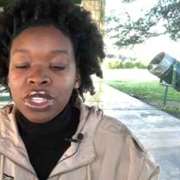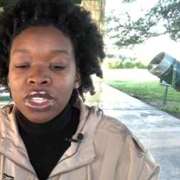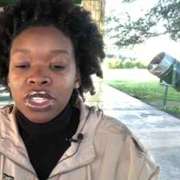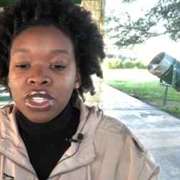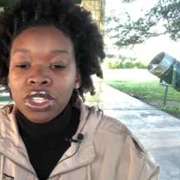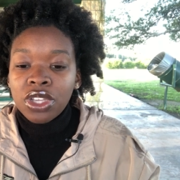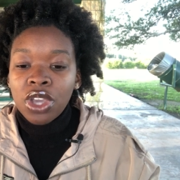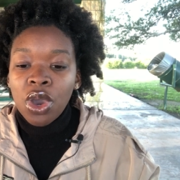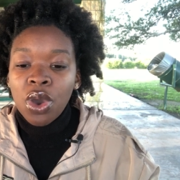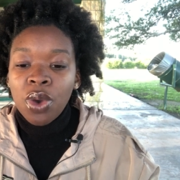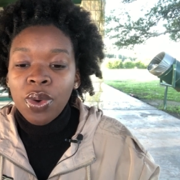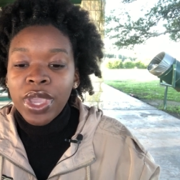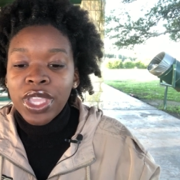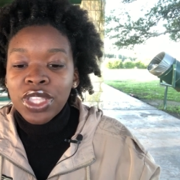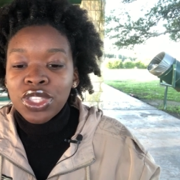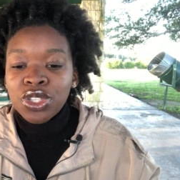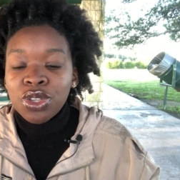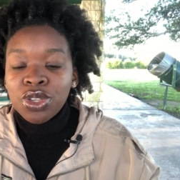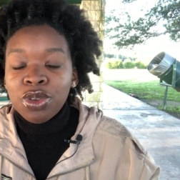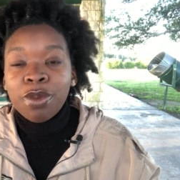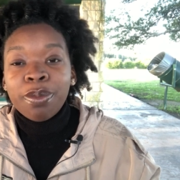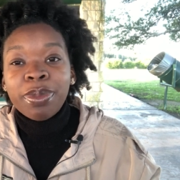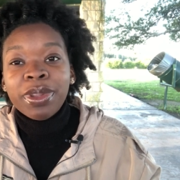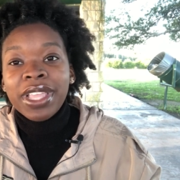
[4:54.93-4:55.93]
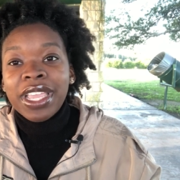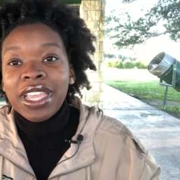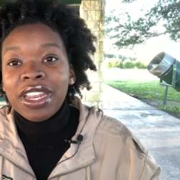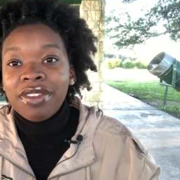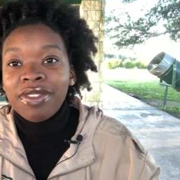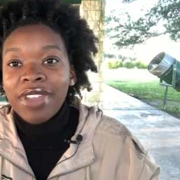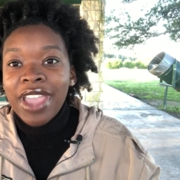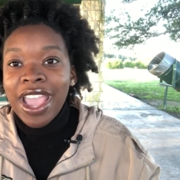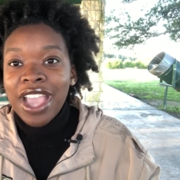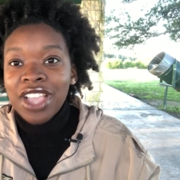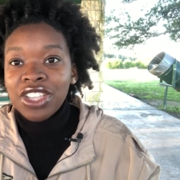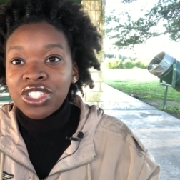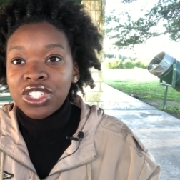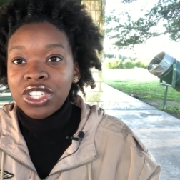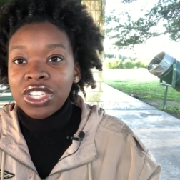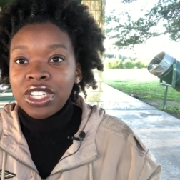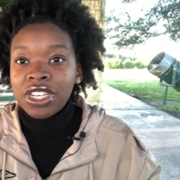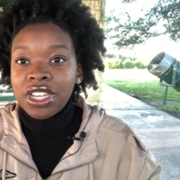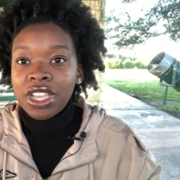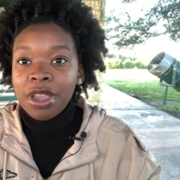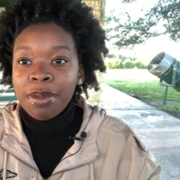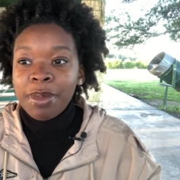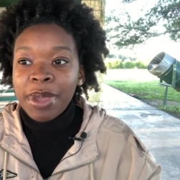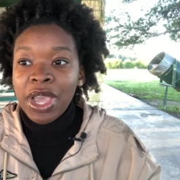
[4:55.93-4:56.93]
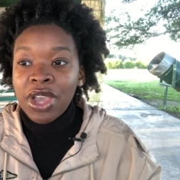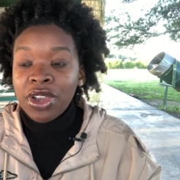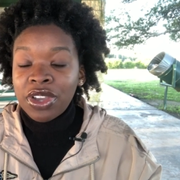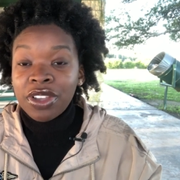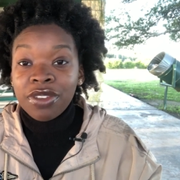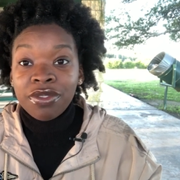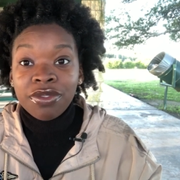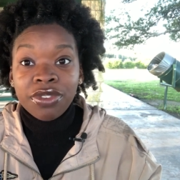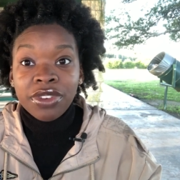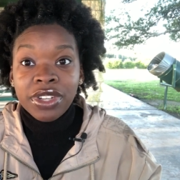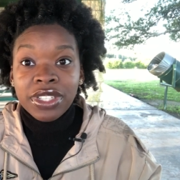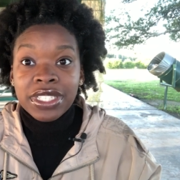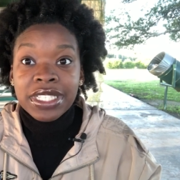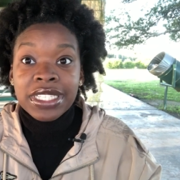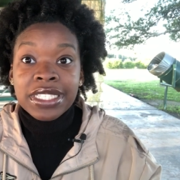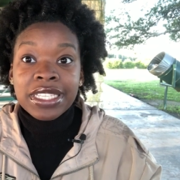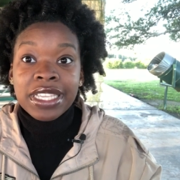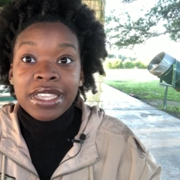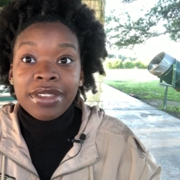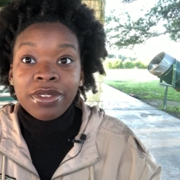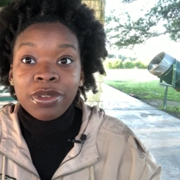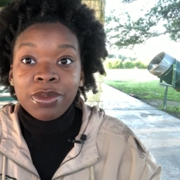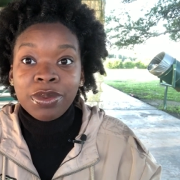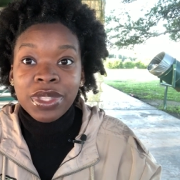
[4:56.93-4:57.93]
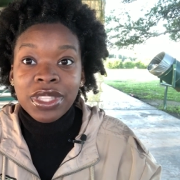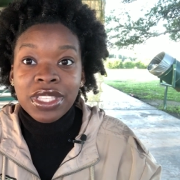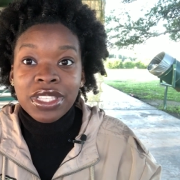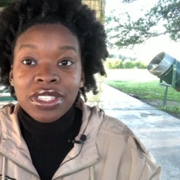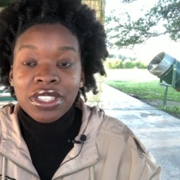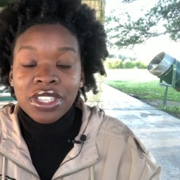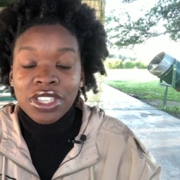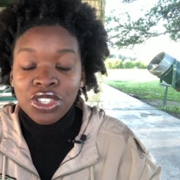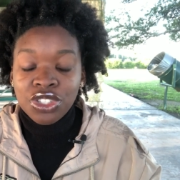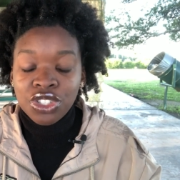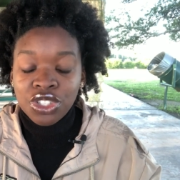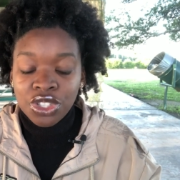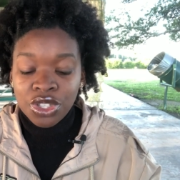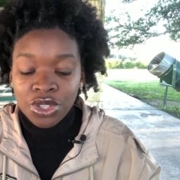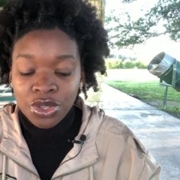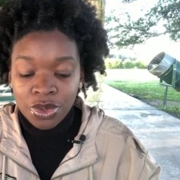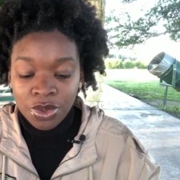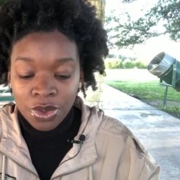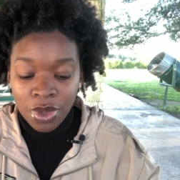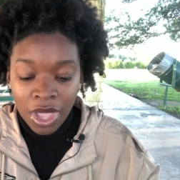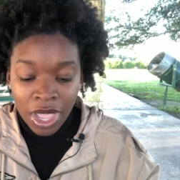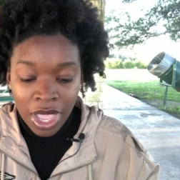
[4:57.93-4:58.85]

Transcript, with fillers: go into a plan of action about confronting david with this issue